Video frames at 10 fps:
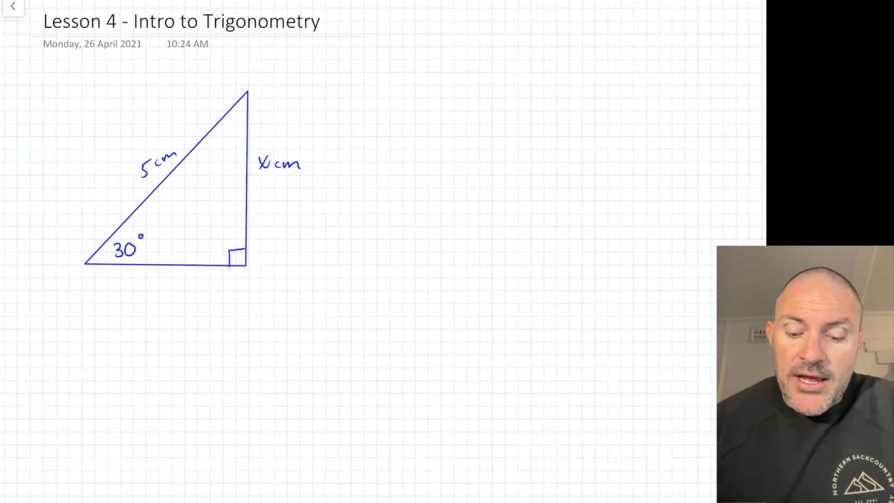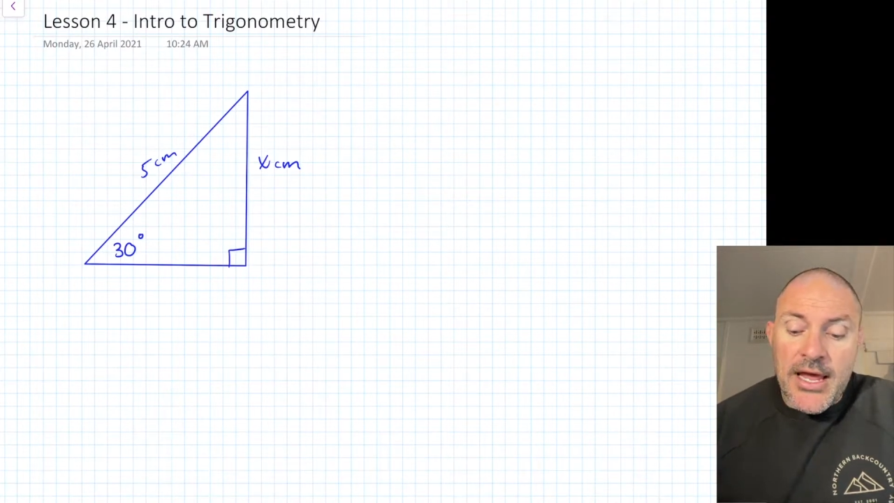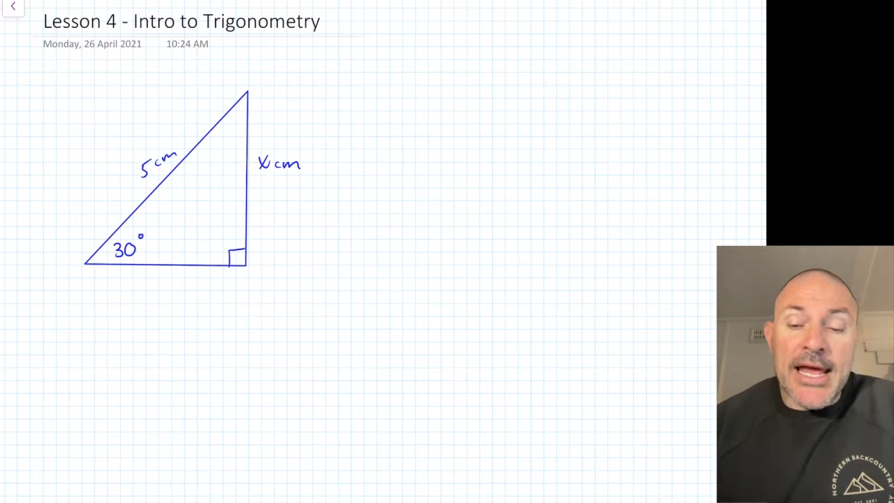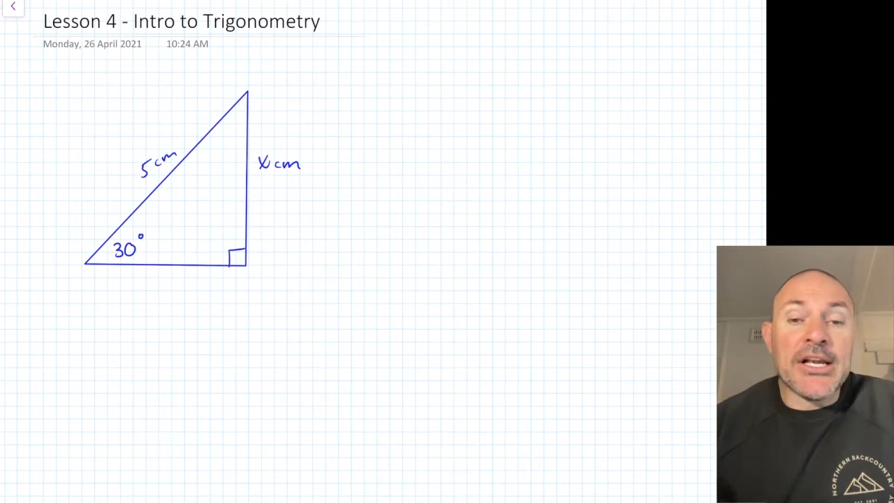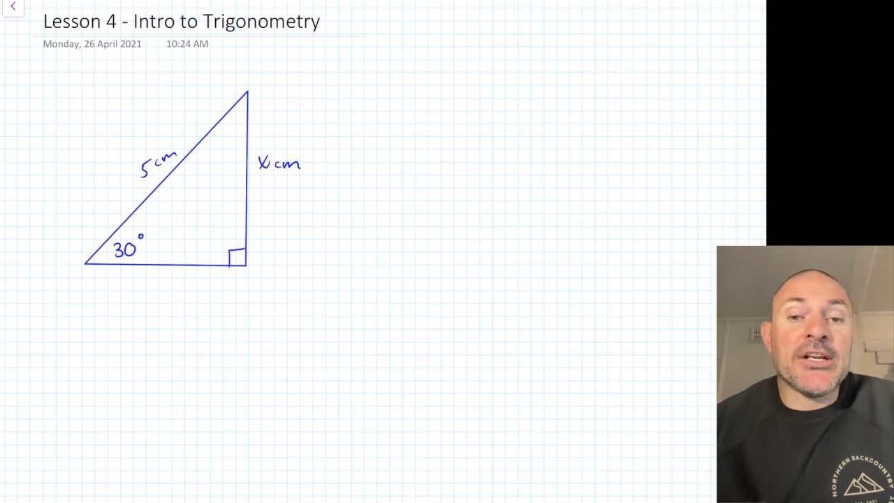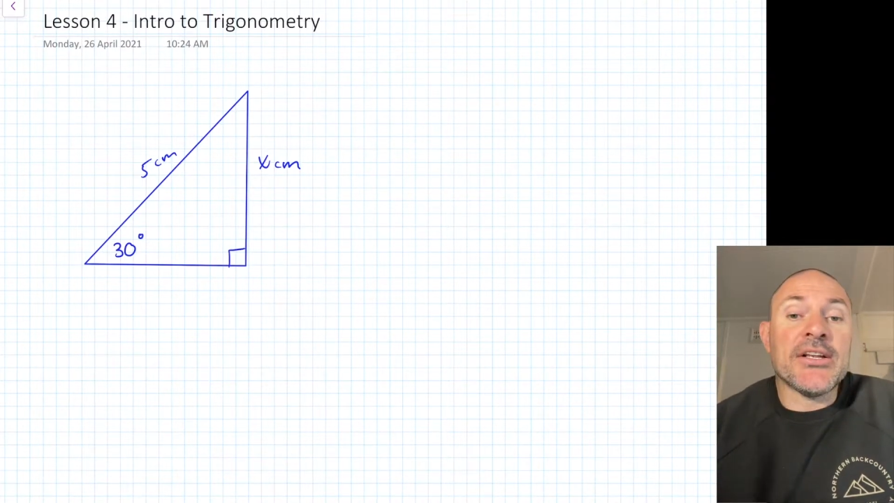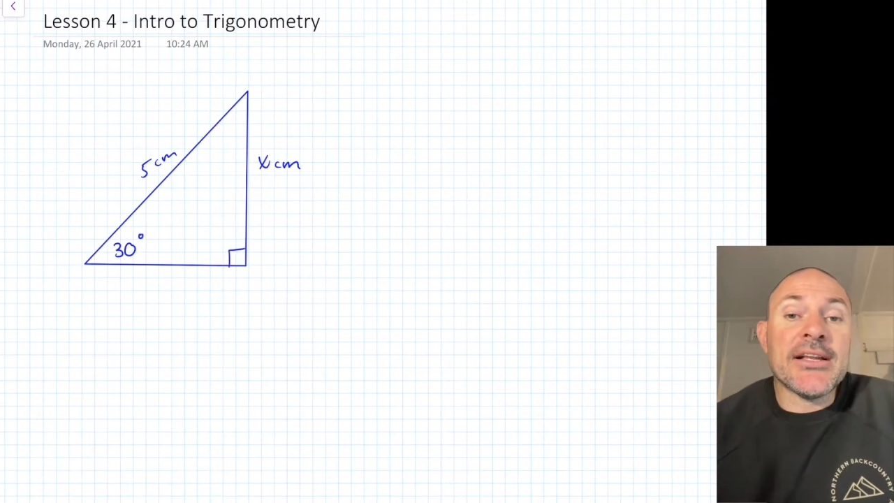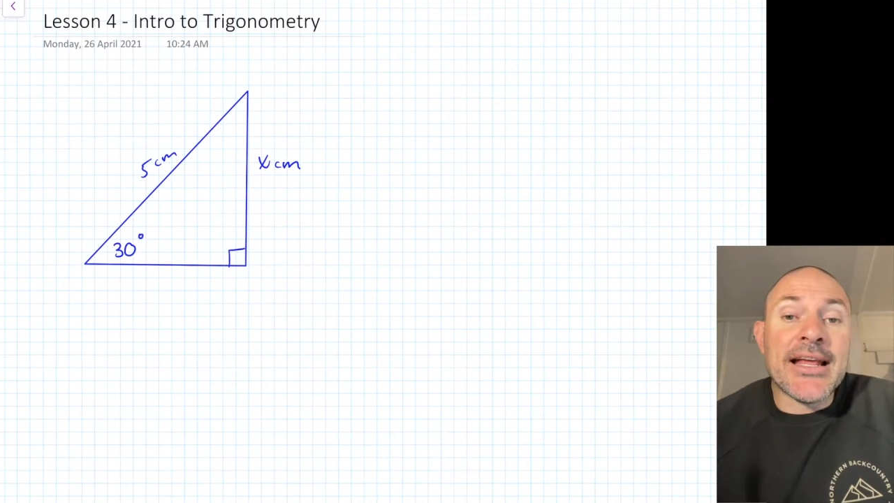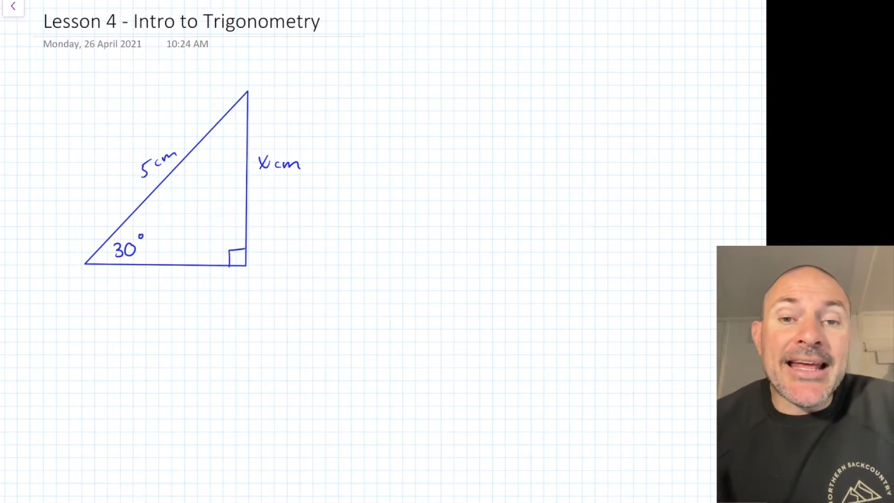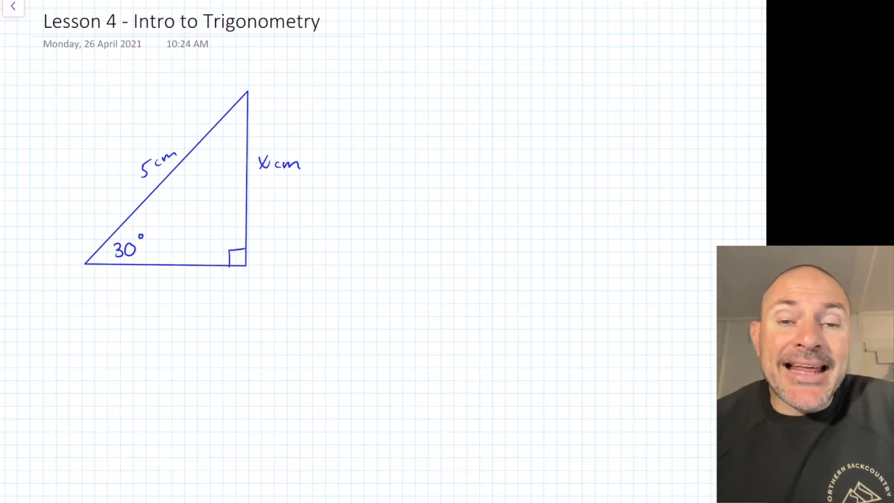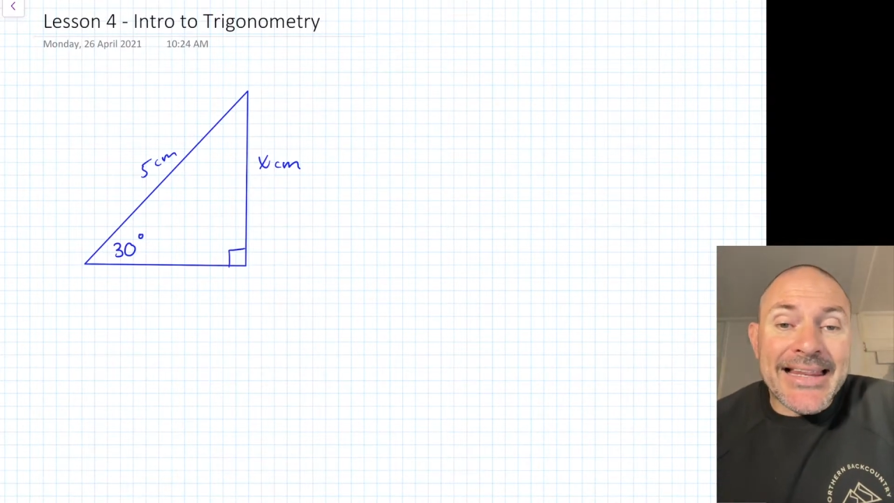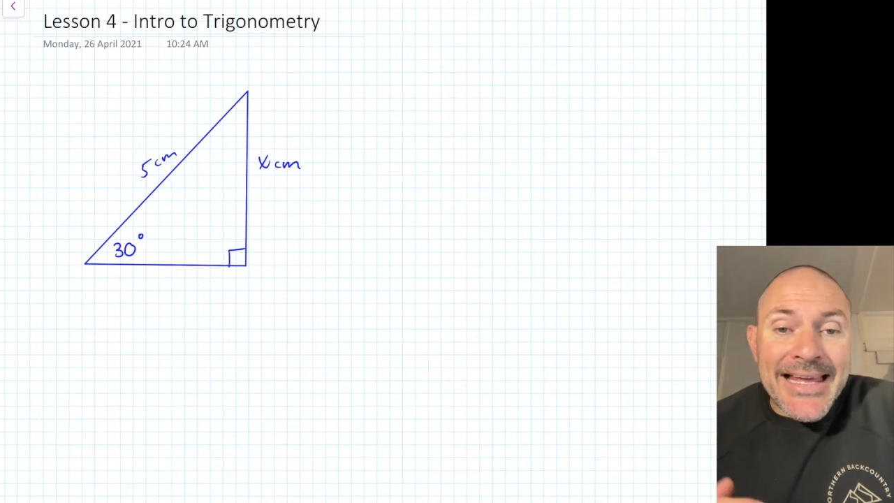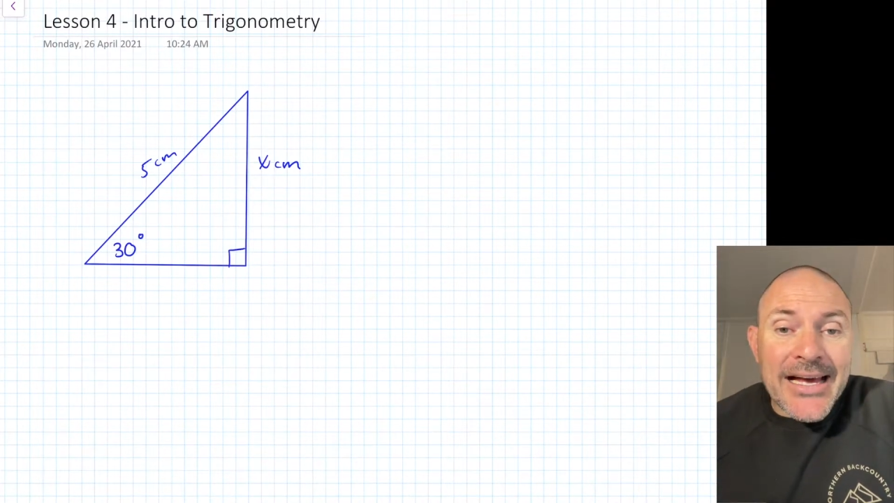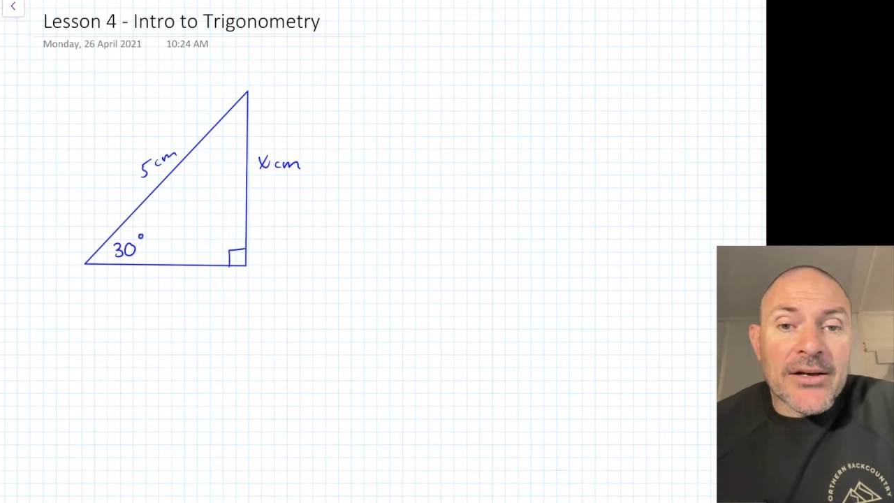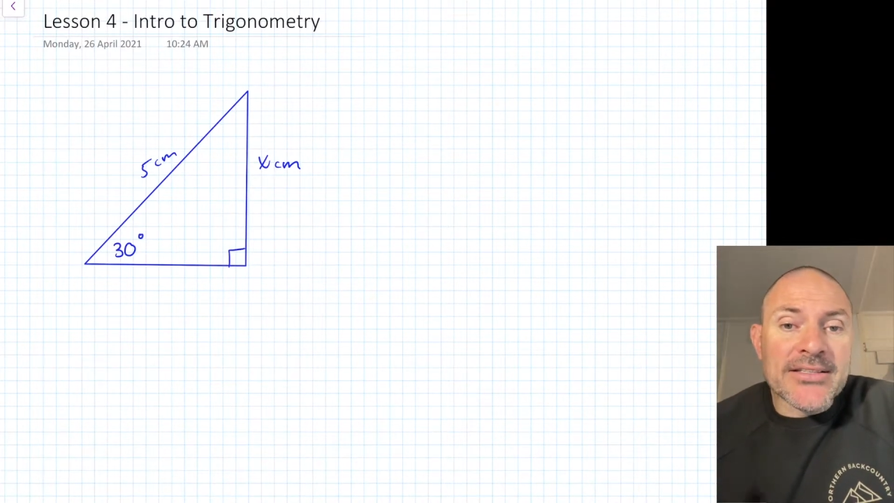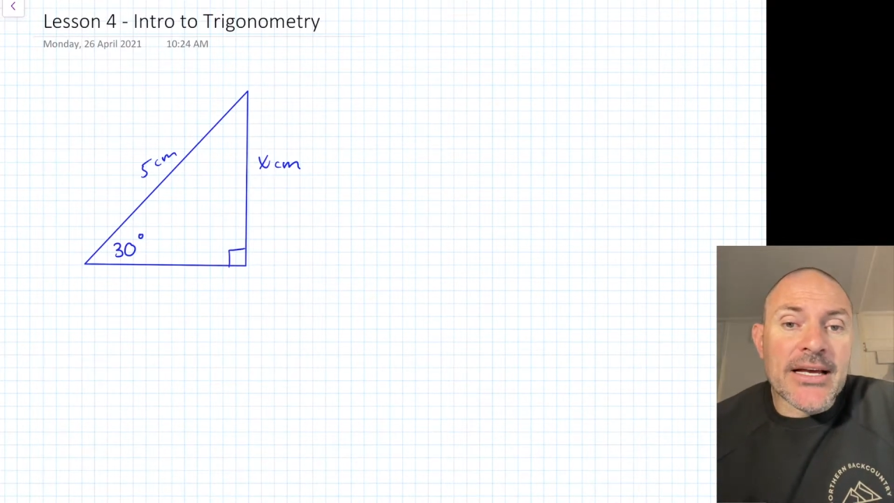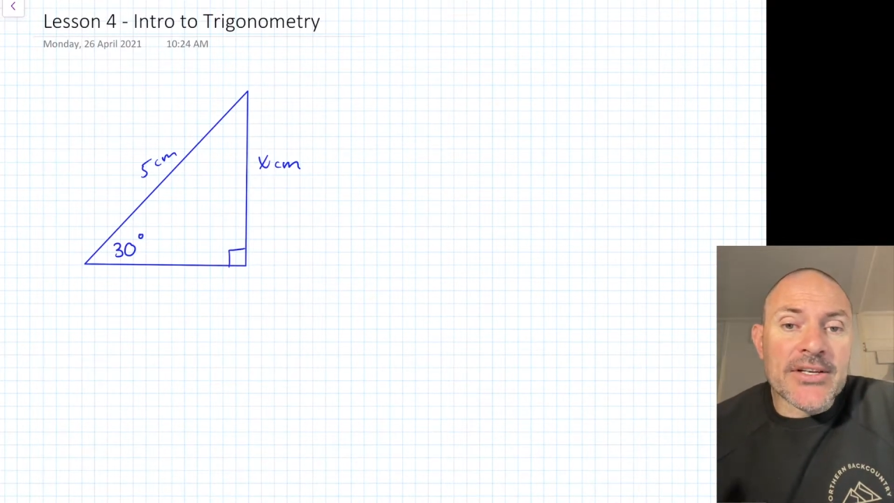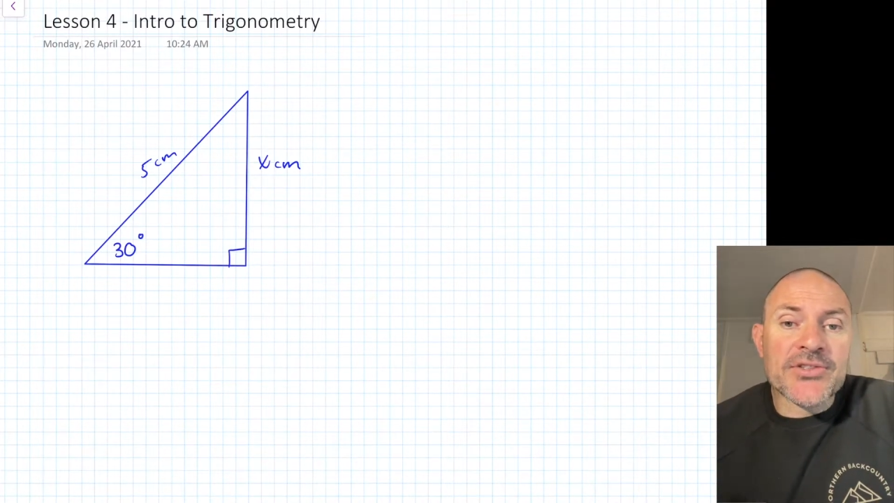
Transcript: it allows us